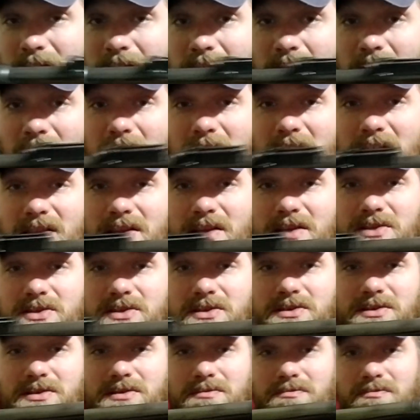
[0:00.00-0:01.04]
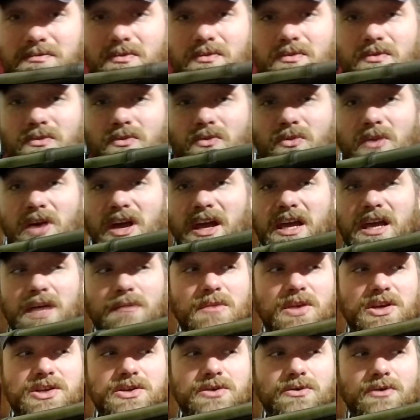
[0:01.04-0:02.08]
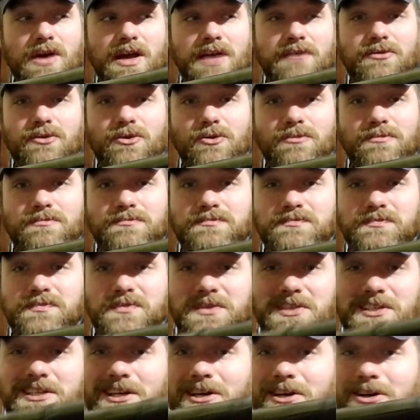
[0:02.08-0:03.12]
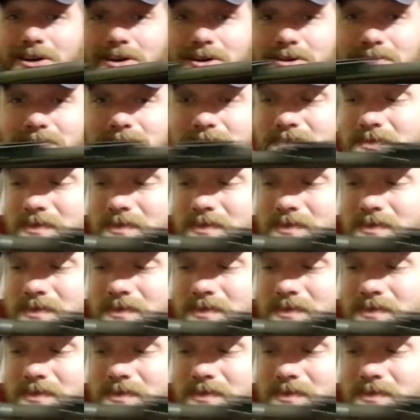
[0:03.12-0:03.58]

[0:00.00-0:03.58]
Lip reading: and this is a commission rifle. So